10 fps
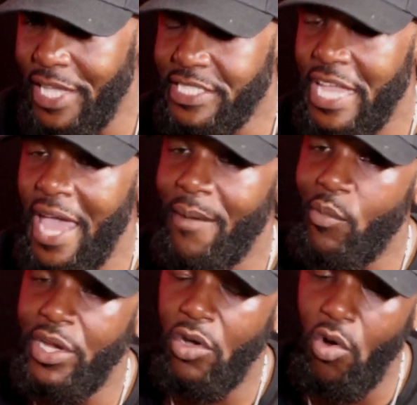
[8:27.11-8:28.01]
as
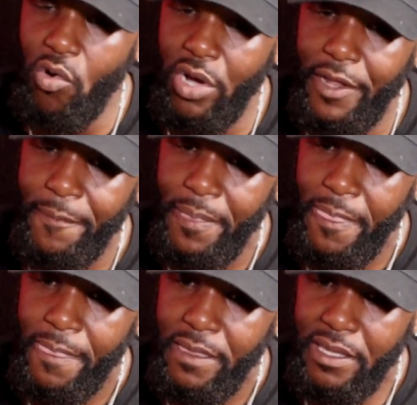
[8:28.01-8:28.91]
time went on,
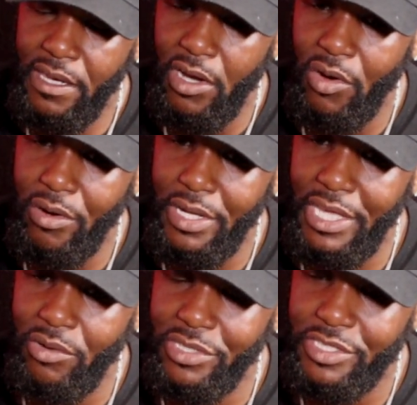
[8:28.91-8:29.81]

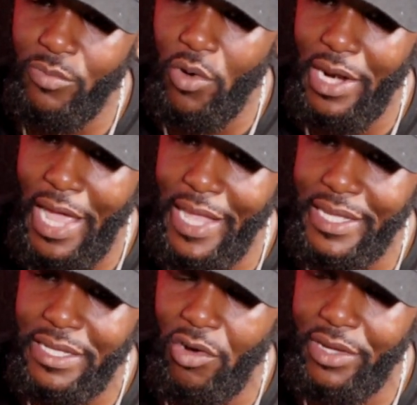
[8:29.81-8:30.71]
it was more
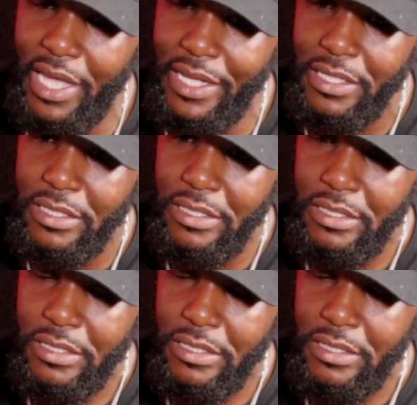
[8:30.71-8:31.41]
like, okay,